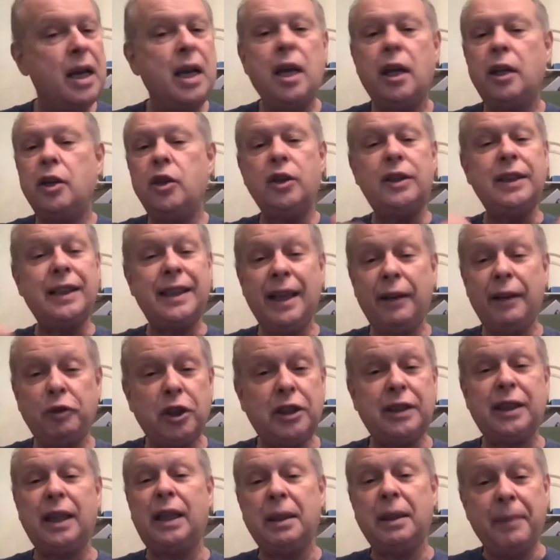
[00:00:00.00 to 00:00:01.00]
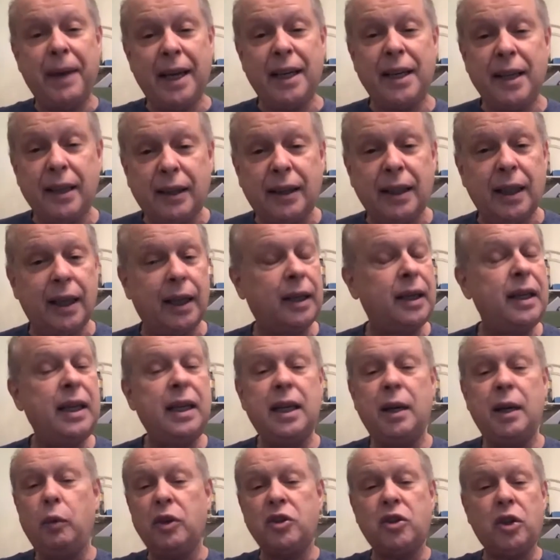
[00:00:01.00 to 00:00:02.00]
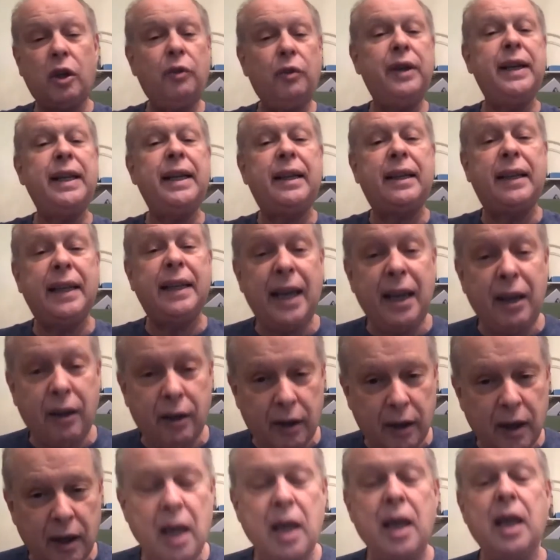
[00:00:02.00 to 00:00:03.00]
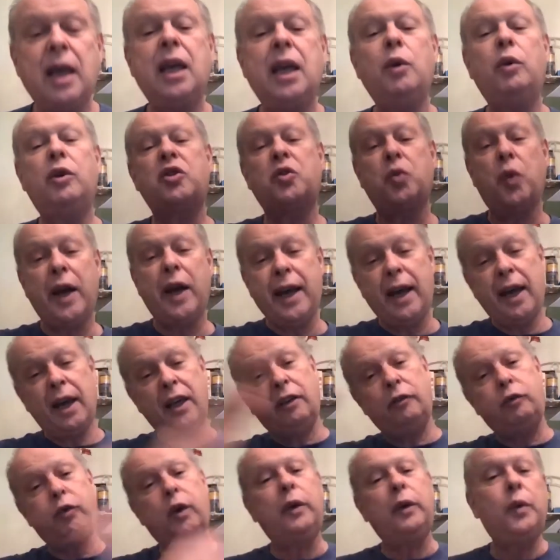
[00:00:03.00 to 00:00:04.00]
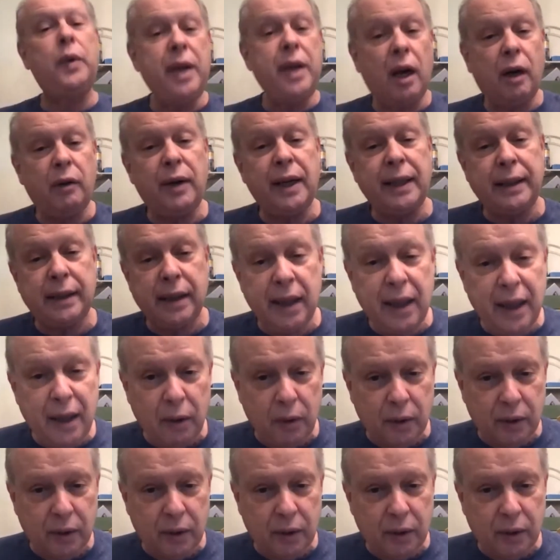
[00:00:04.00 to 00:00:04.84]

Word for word: You didn't have to tell him anything. He was already there. He was way ahead of where we are right now.